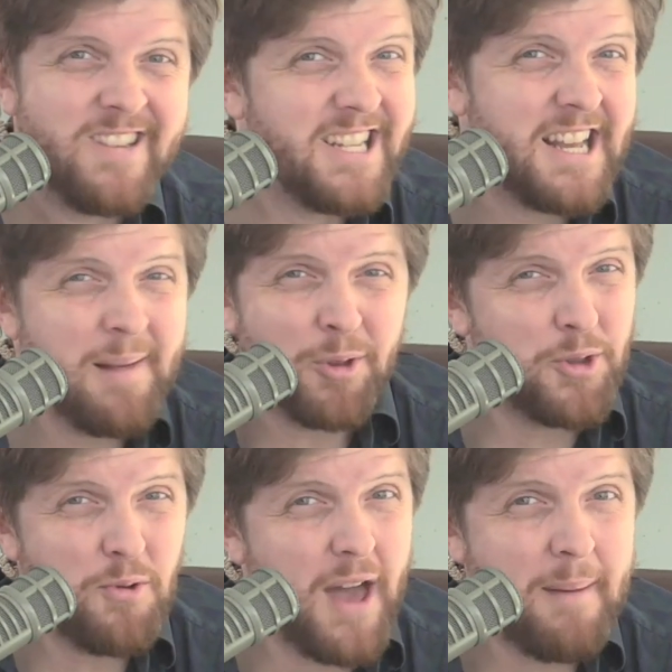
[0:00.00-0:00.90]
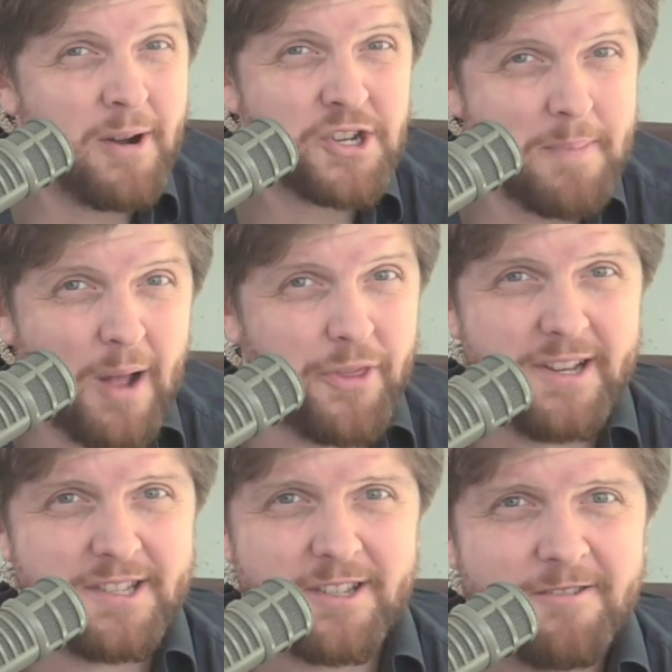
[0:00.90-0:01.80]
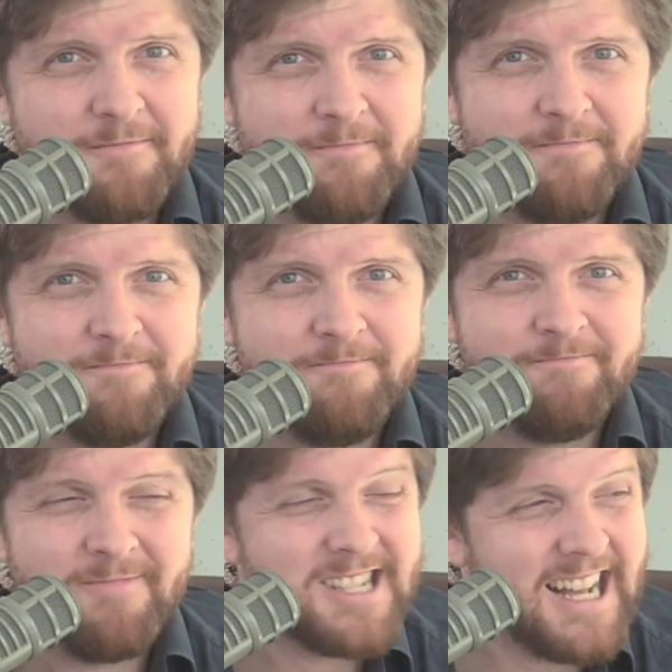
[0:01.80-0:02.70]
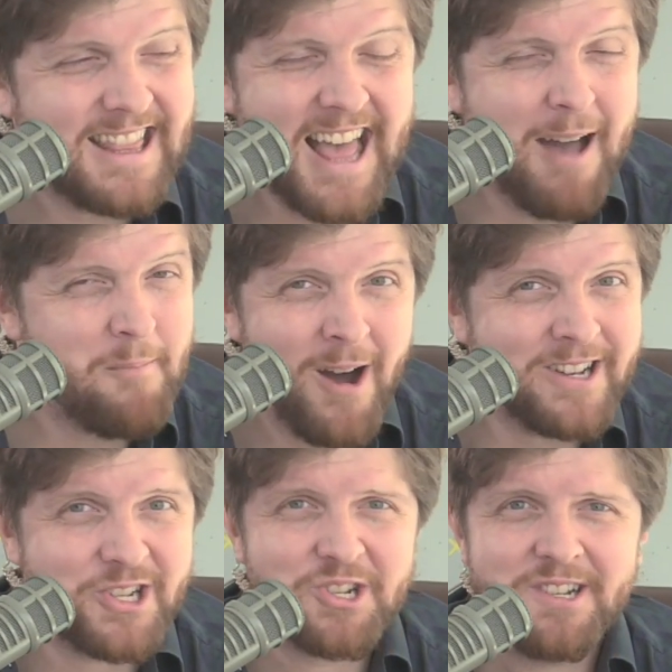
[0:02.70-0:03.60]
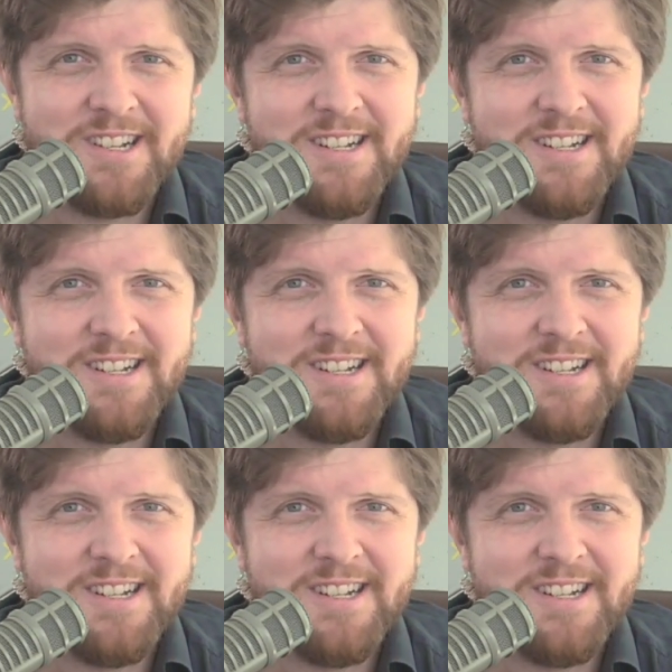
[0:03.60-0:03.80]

isn't able to do that much about this. It's not that much.